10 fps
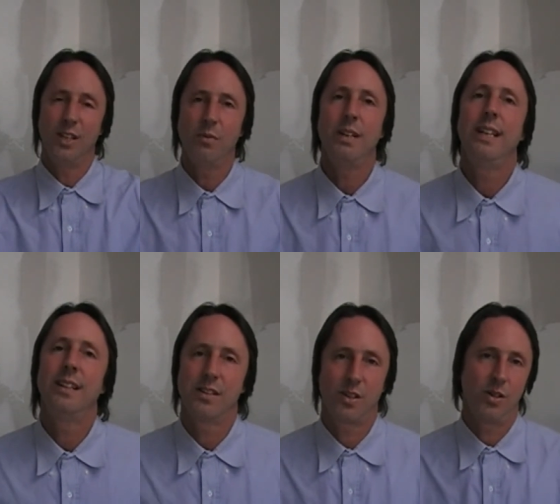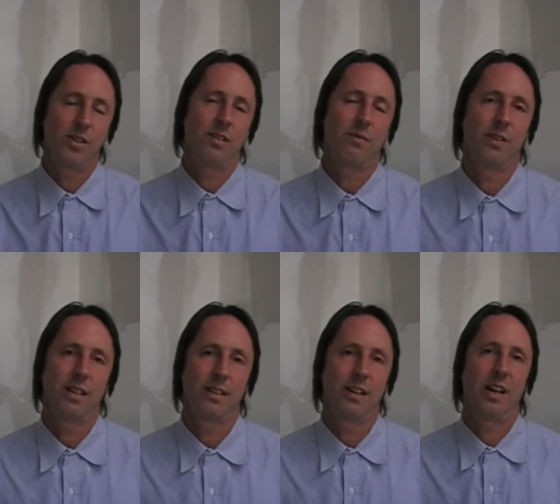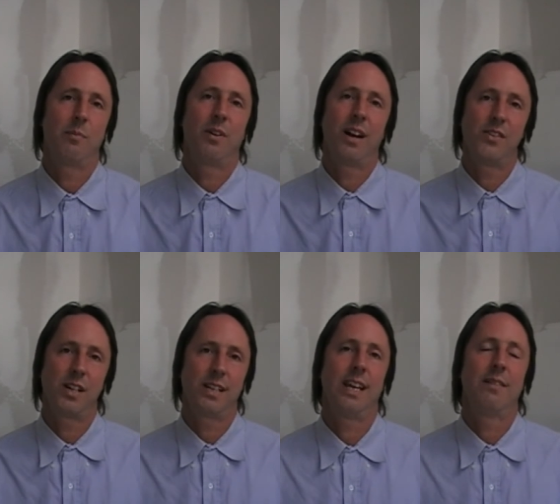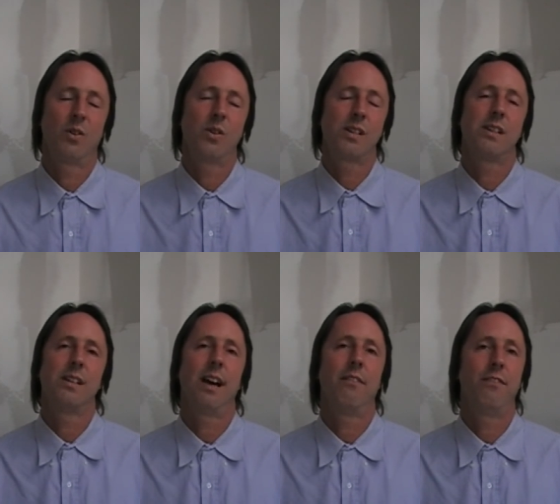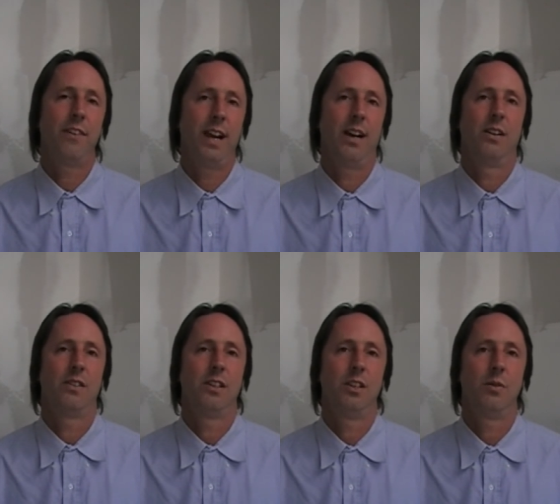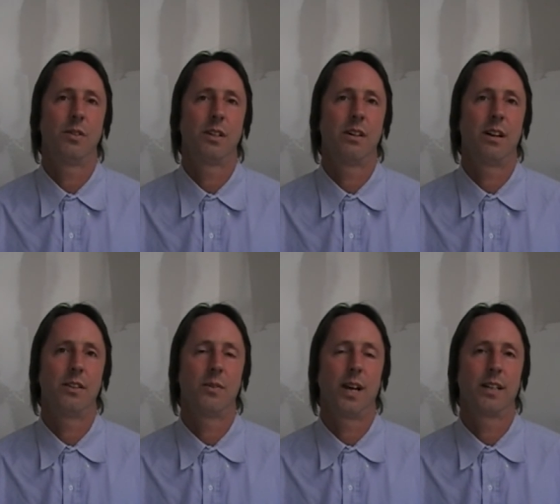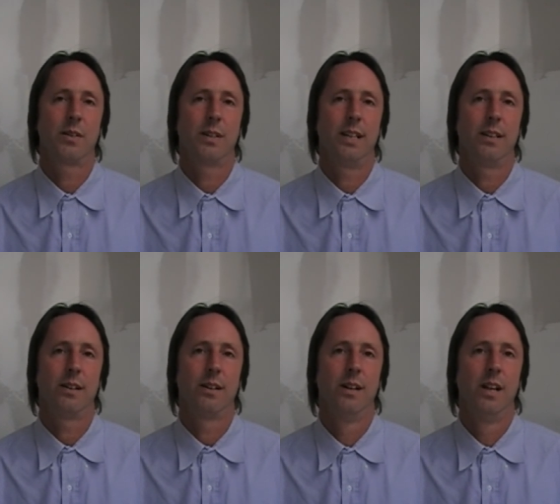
You need this cushion for the entire project. And of course, it's not fair to you as the contractor either.